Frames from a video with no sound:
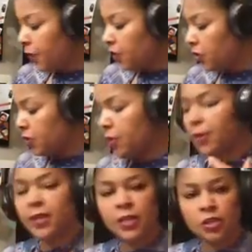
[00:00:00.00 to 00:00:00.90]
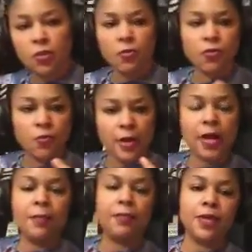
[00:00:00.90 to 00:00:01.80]
so some of the things you may
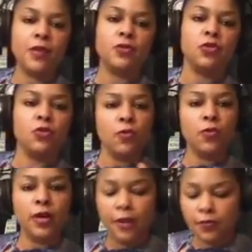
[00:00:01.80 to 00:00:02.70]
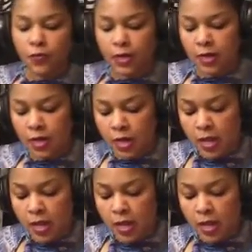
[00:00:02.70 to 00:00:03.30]
not be able to incorporate every week.